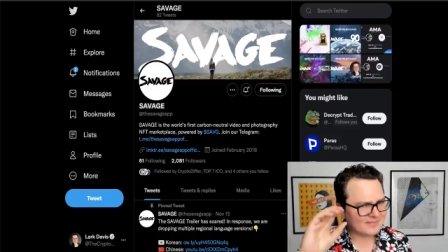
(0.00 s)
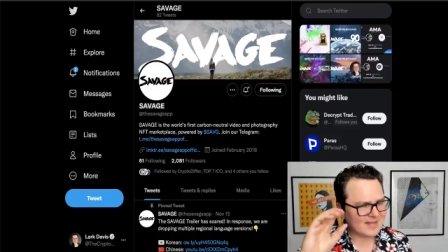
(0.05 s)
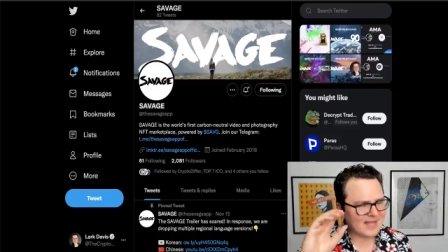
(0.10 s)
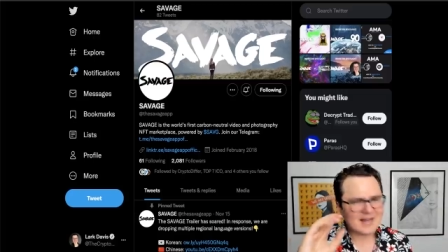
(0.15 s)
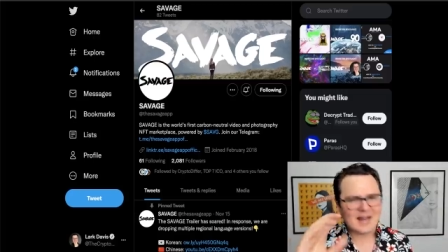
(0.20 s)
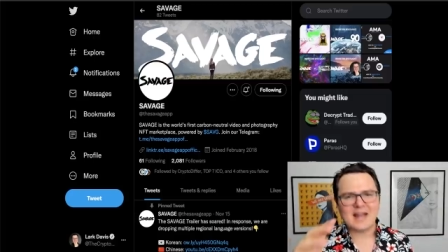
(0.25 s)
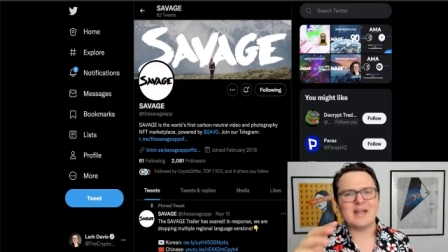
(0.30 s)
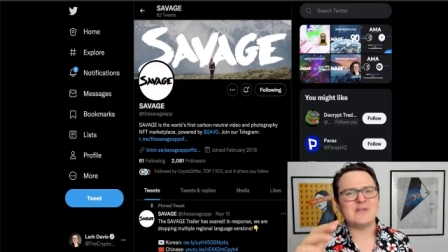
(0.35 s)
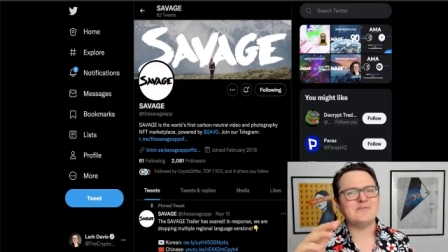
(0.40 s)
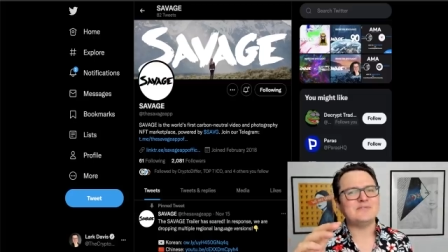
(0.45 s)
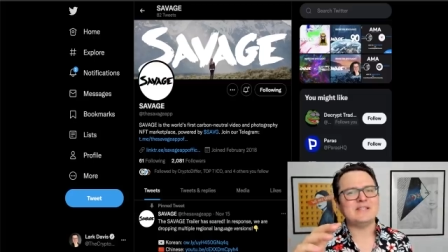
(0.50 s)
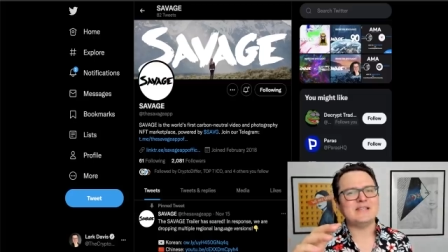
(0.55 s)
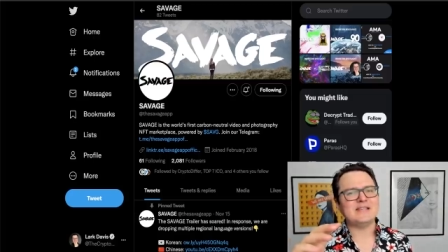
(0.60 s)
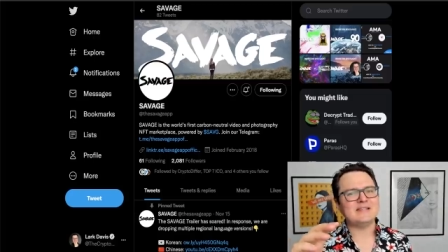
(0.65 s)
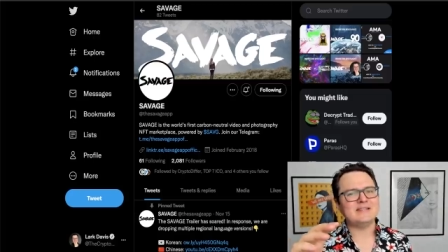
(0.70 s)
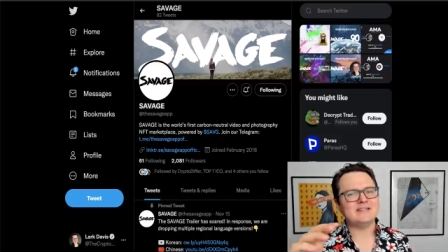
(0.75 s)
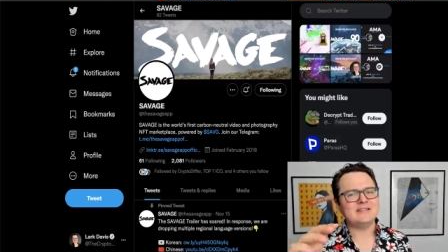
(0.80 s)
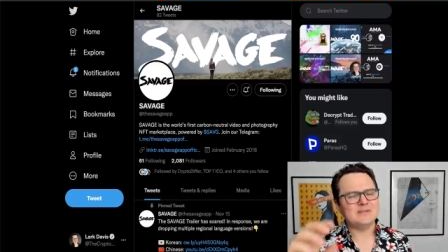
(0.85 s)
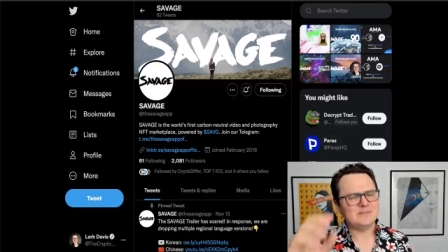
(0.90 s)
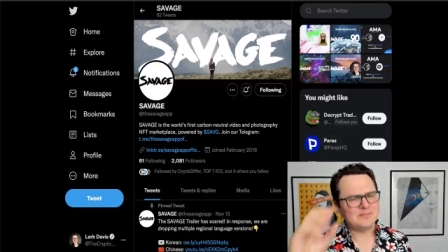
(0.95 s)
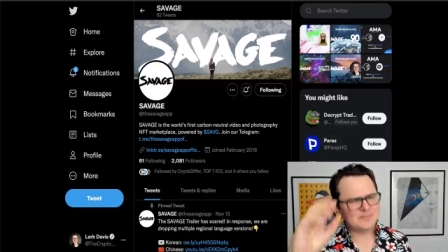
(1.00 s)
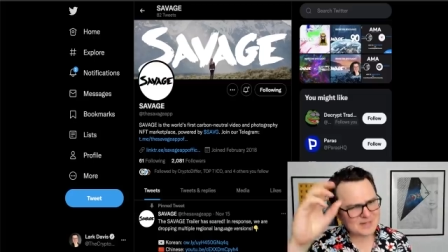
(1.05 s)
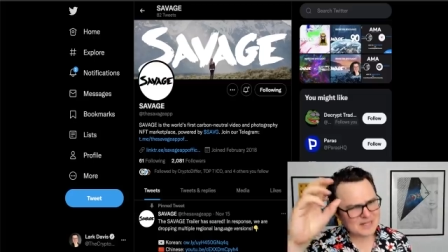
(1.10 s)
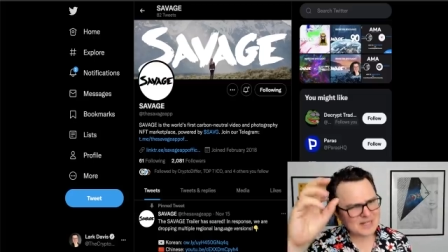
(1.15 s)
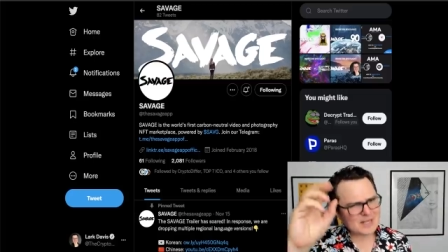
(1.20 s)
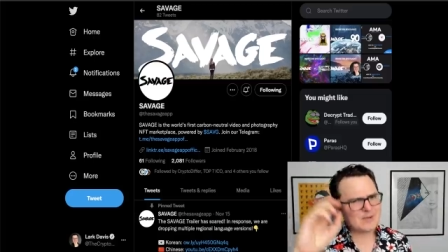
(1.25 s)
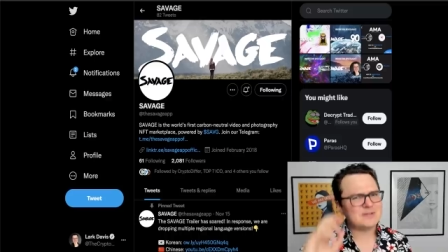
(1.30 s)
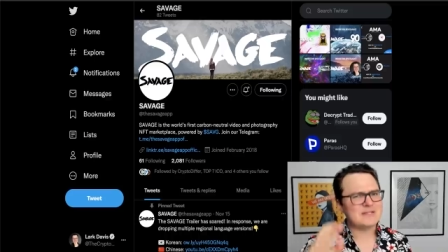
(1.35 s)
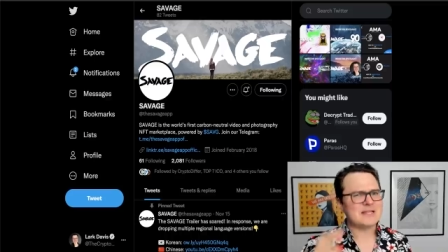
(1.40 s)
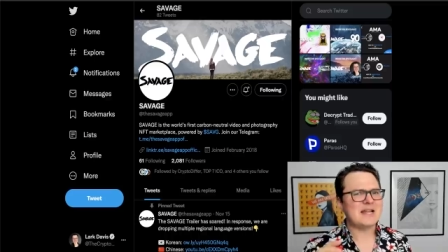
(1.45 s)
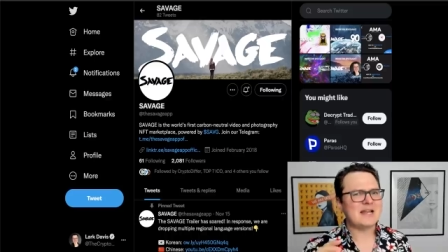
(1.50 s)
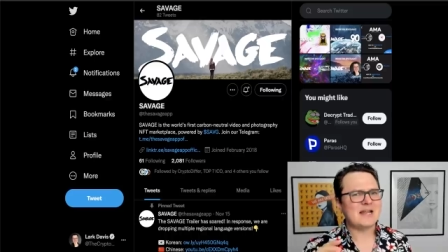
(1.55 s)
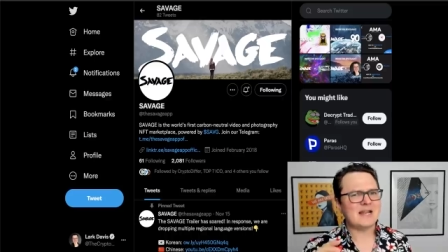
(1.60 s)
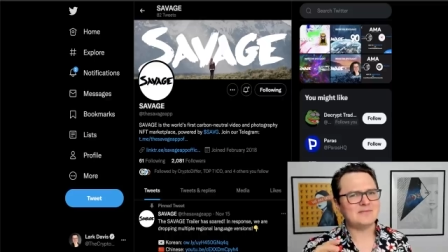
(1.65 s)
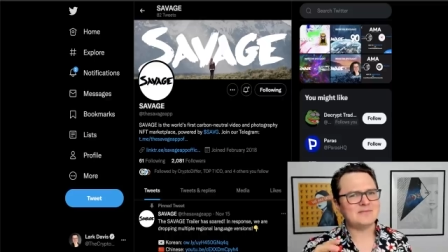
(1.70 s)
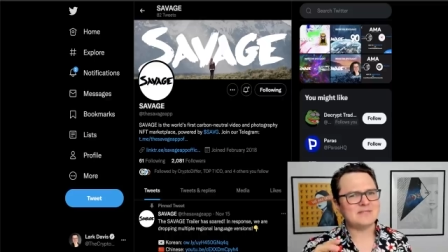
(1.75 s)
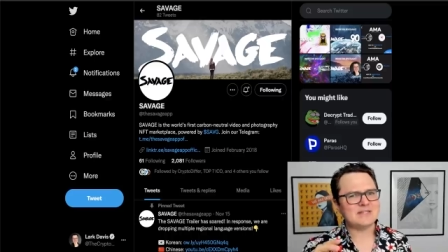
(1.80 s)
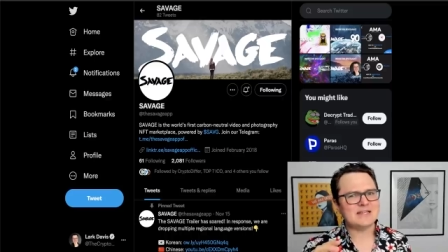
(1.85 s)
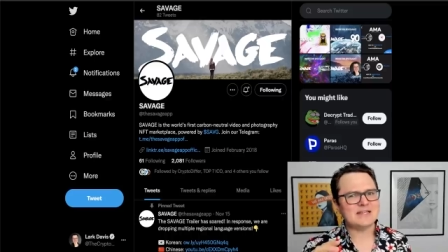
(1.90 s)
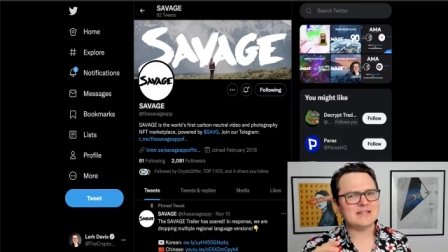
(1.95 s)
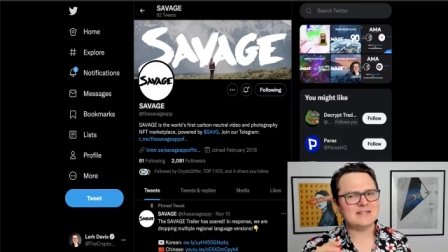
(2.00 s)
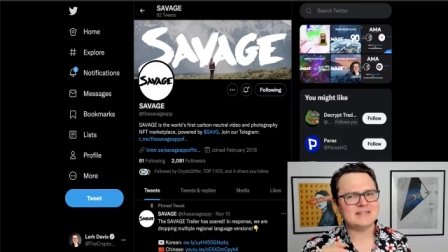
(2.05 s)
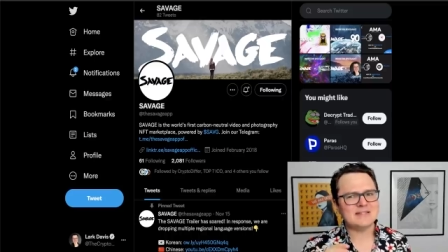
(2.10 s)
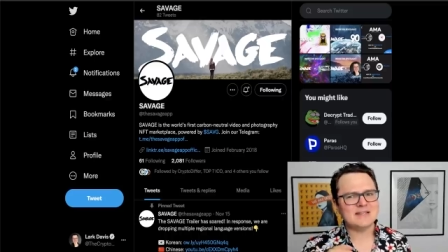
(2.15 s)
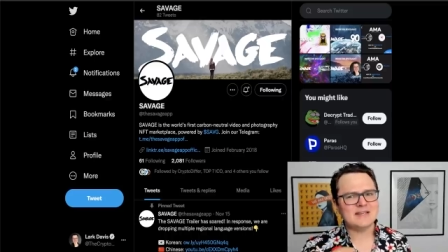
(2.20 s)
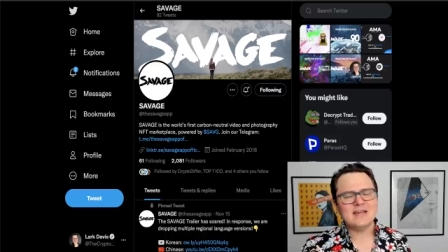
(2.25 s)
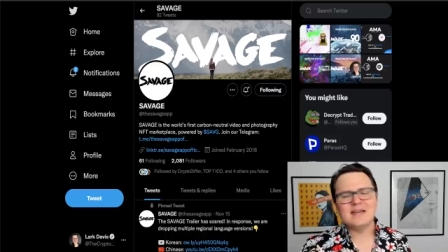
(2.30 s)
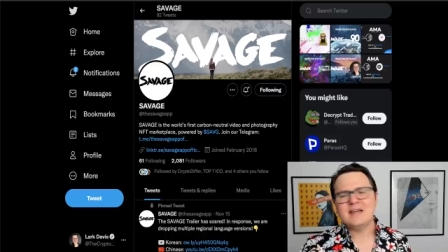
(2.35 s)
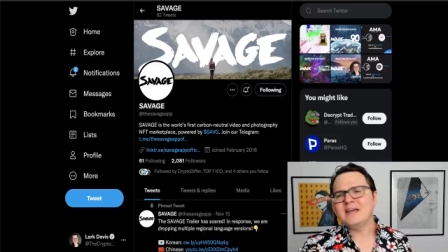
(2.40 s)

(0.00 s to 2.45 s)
and NFTs, videos and NFTs